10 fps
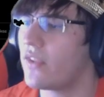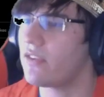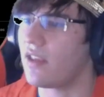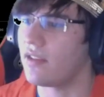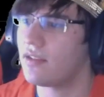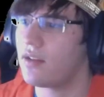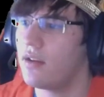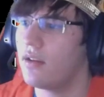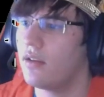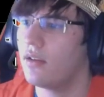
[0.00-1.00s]
list?
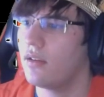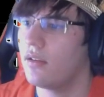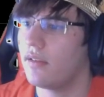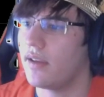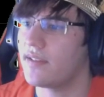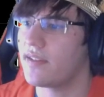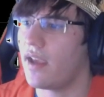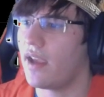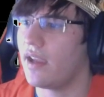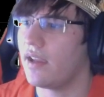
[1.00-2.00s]
It's
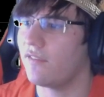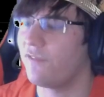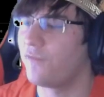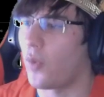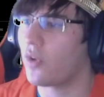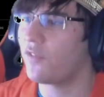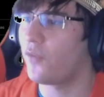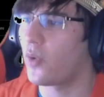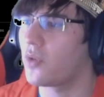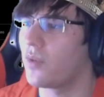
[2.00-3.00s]
a
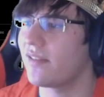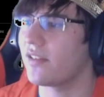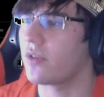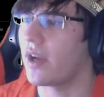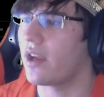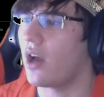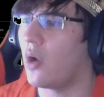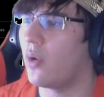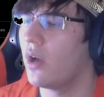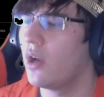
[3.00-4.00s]
4/4
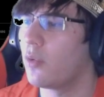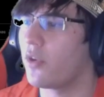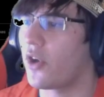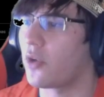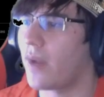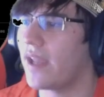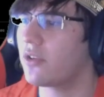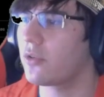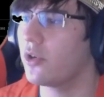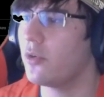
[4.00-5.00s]
Regidrago with
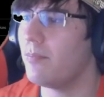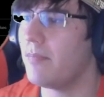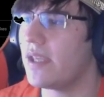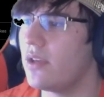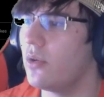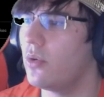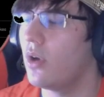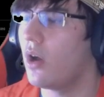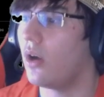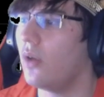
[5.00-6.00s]
Oranguru, Mew...
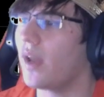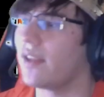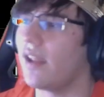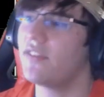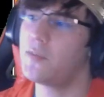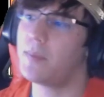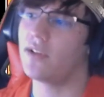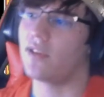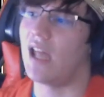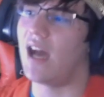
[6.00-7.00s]
Oh, I like this build
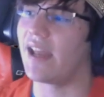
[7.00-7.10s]
a lot.